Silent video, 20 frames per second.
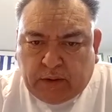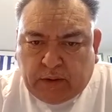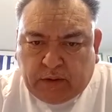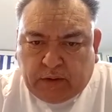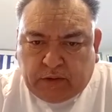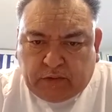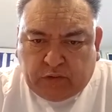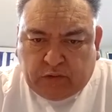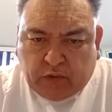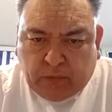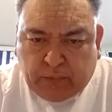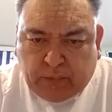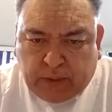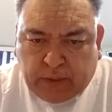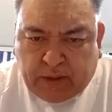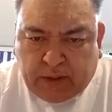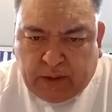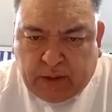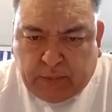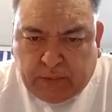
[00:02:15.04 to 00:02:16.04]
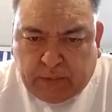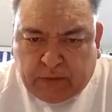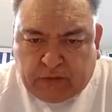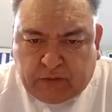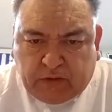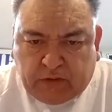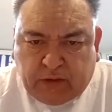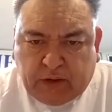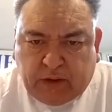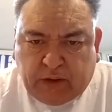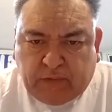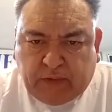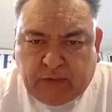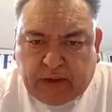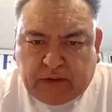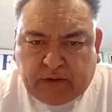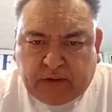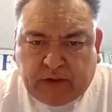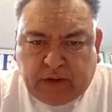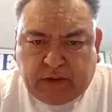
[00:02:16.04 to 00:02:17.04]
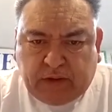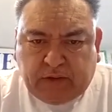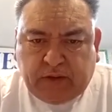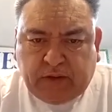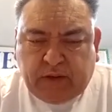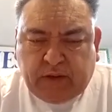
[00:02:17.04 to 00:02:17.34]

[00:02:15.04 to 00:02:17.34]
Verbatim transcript: the Zoom by the name of Gina Evangelist?